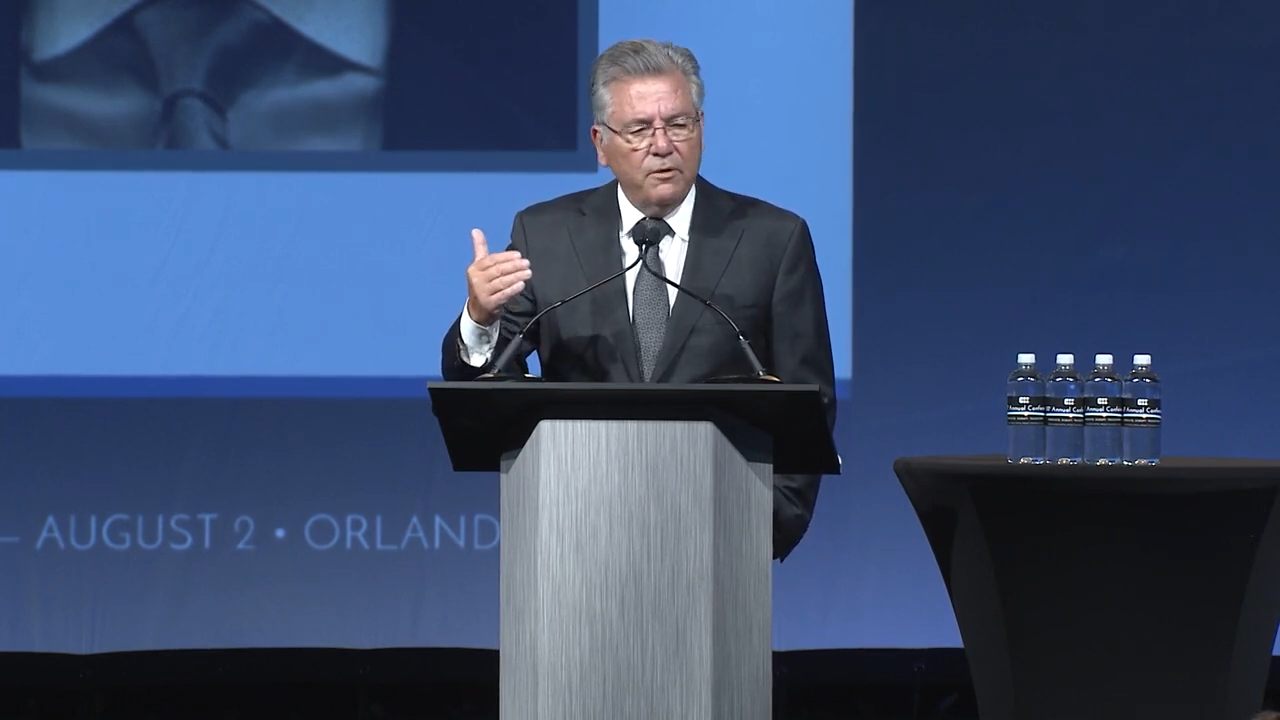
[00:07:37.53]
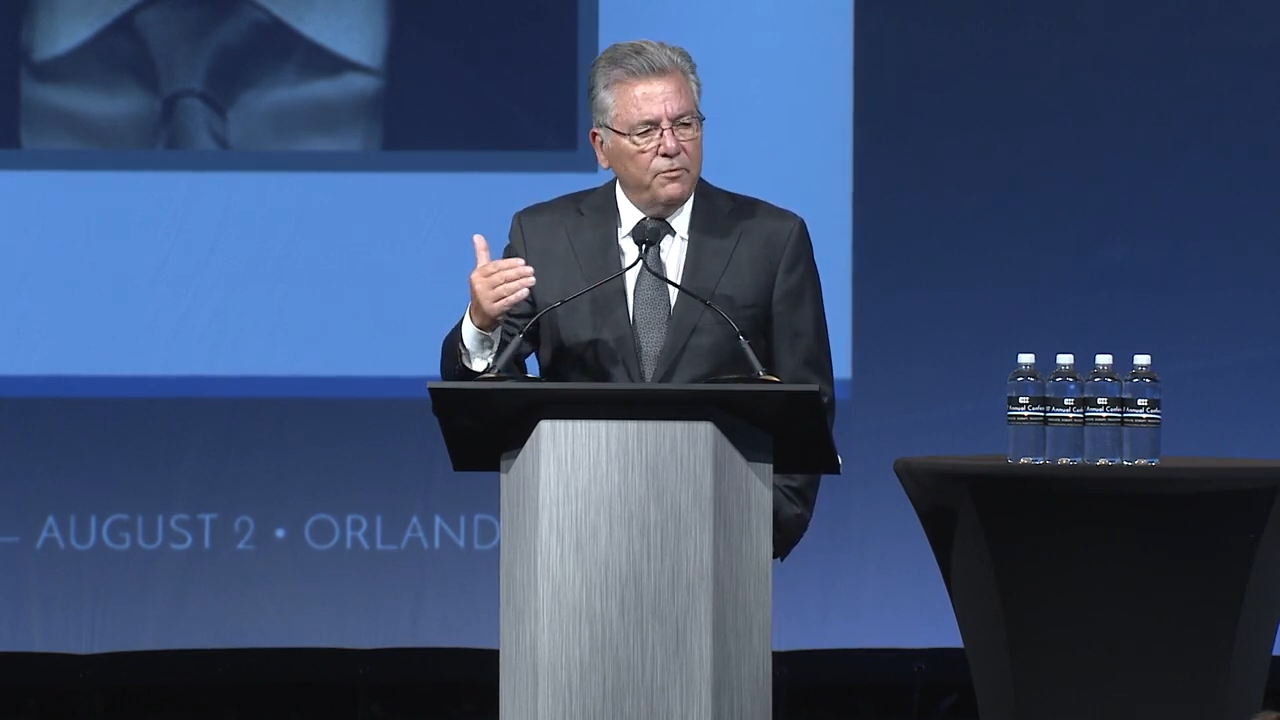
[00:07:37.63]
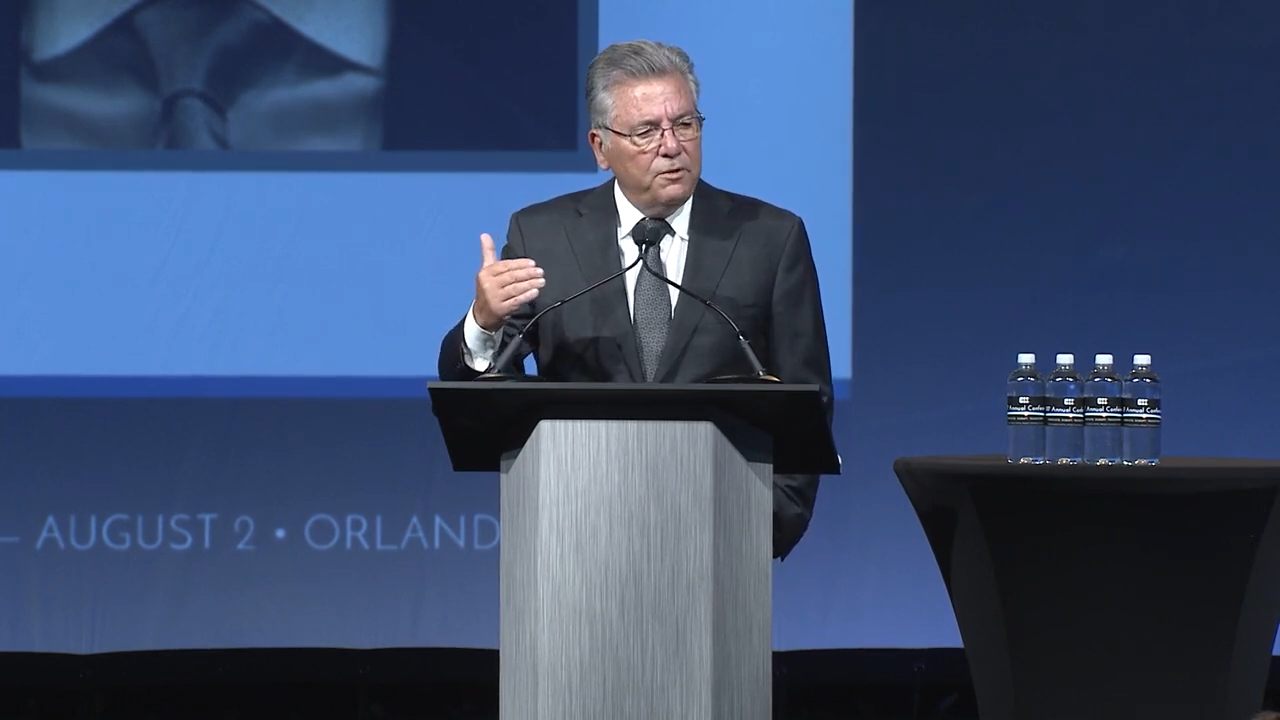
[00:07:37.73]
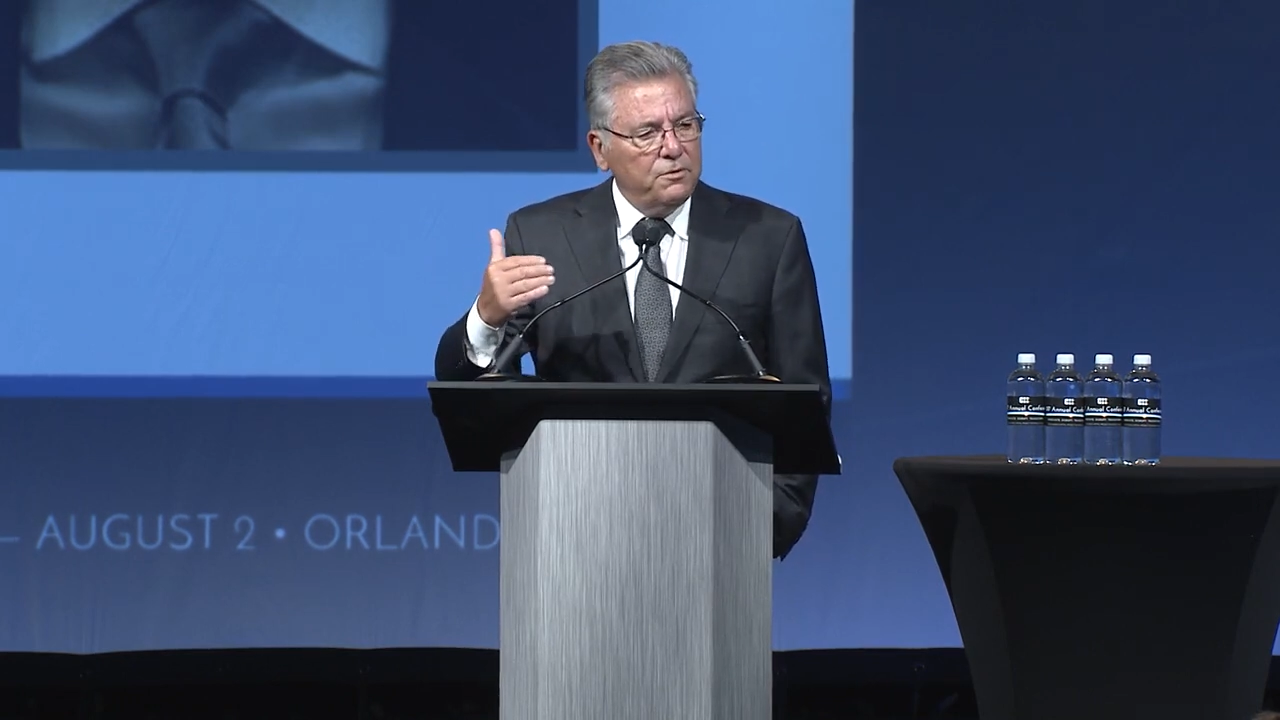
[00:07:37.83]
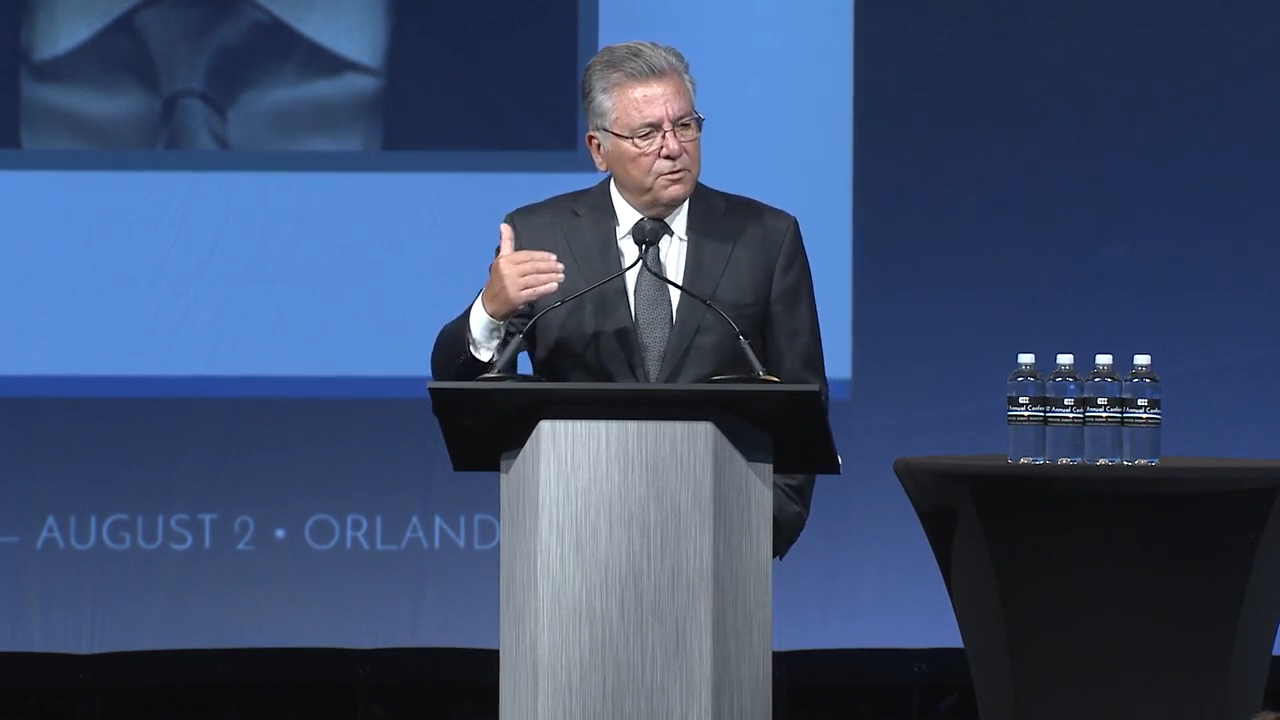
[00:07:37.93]

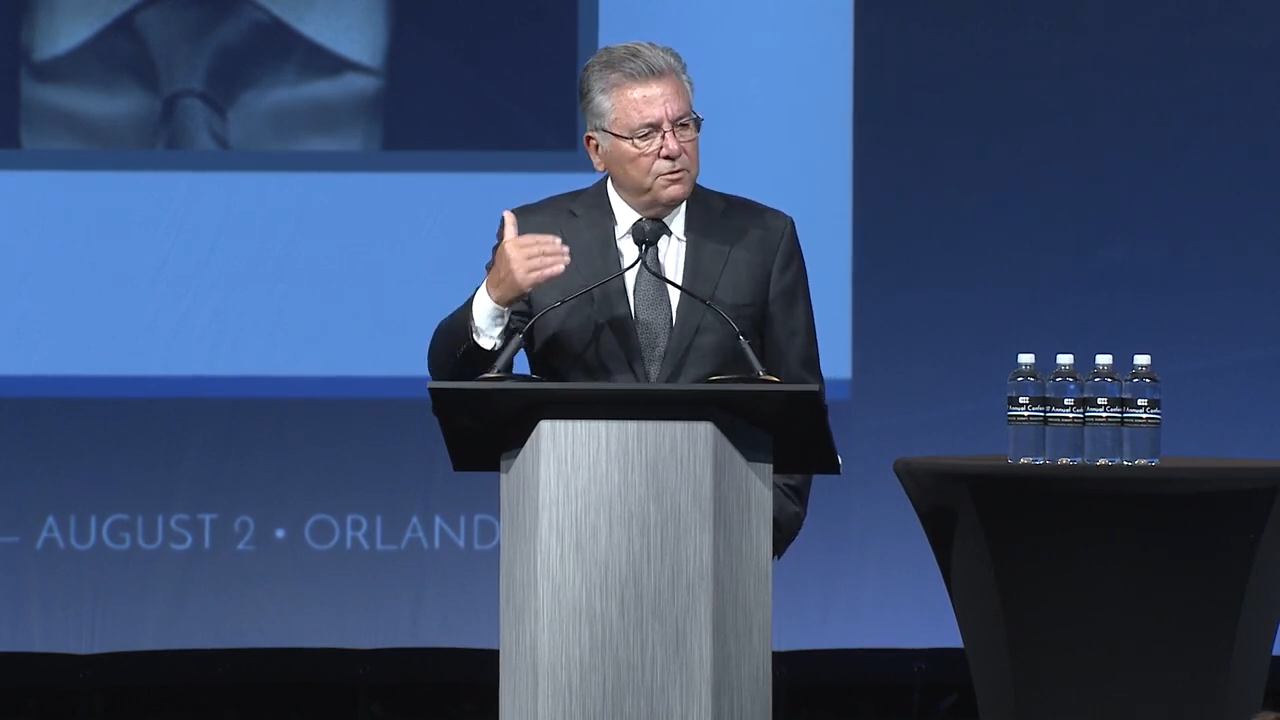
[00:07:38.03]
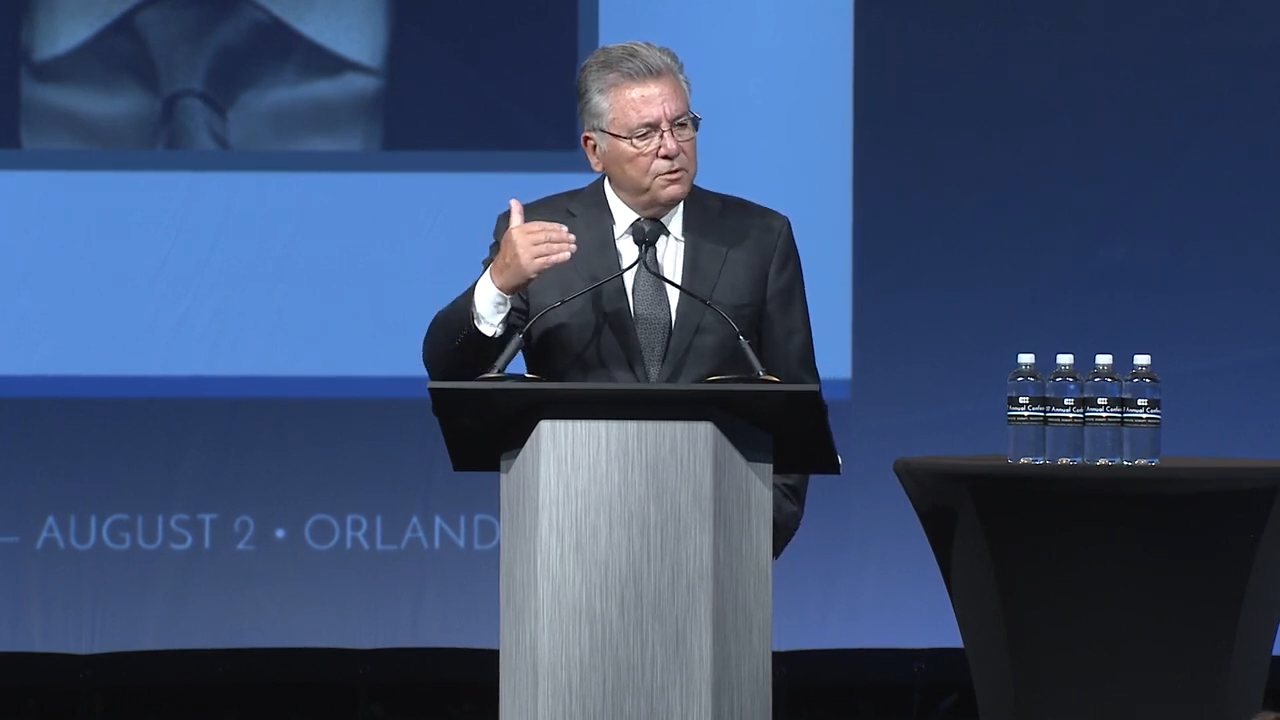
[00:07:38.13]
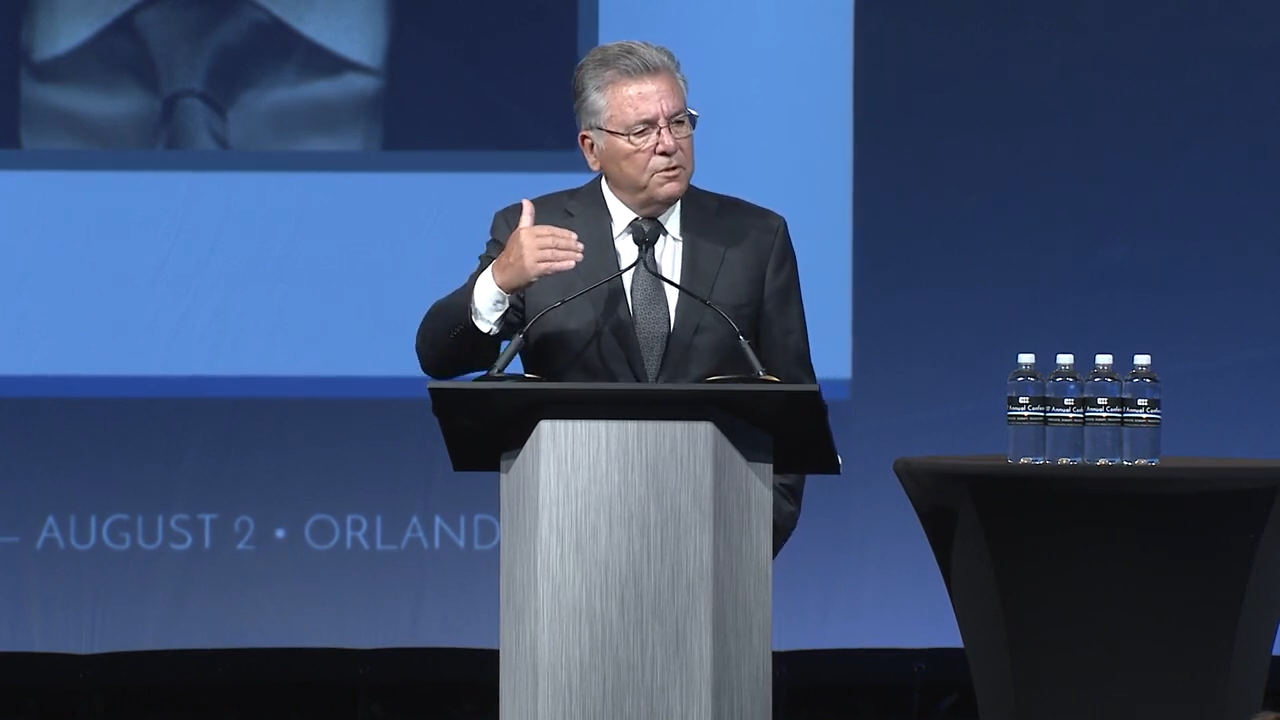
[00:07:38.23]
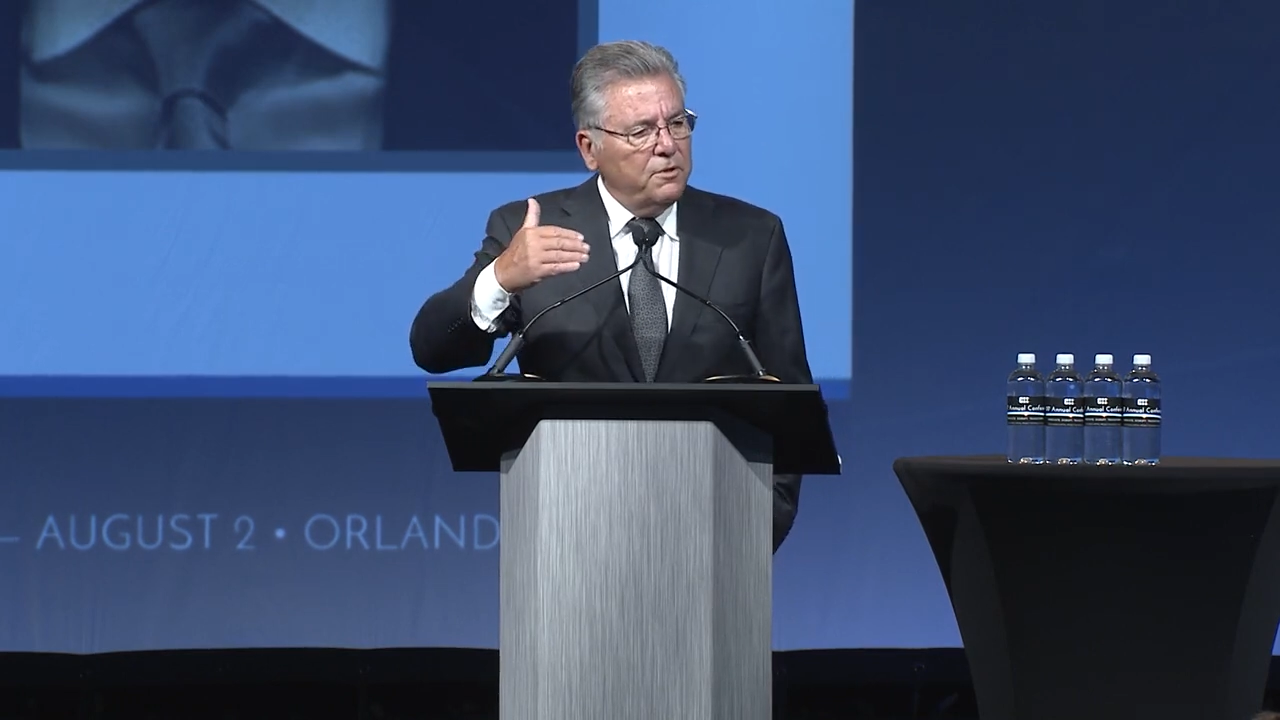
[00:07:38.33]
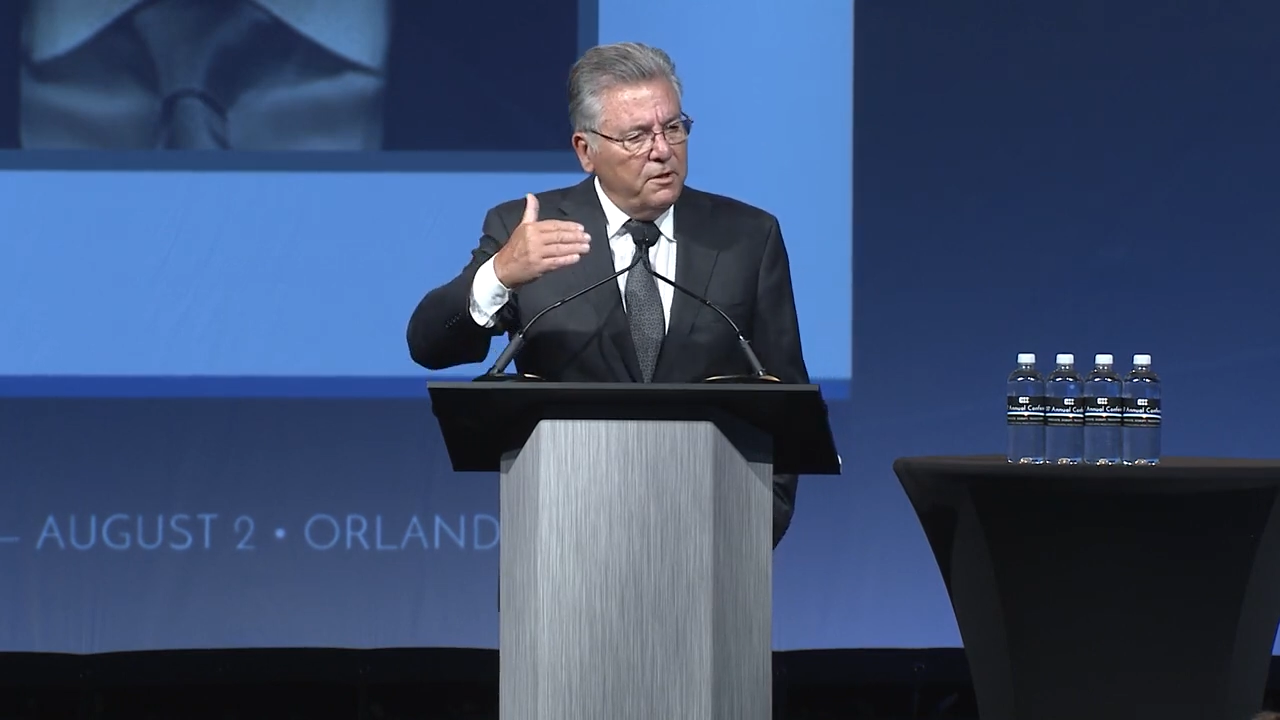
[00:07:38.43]
research
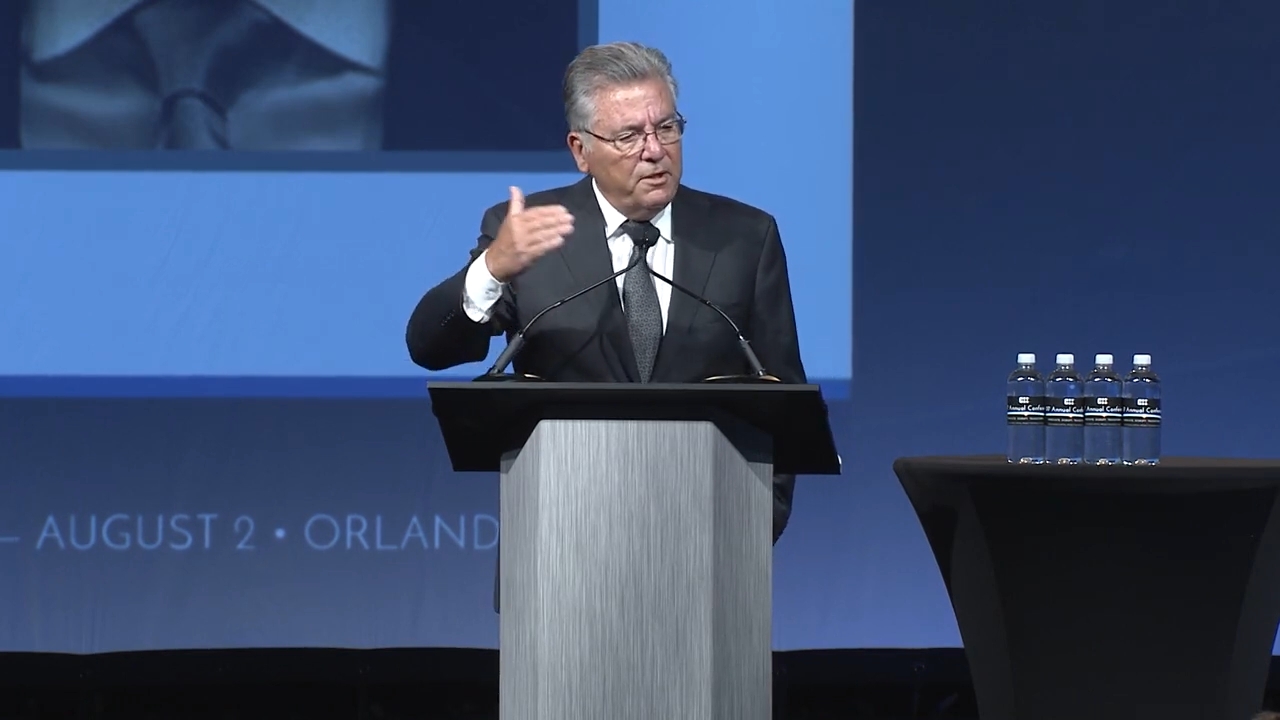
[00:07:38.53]
and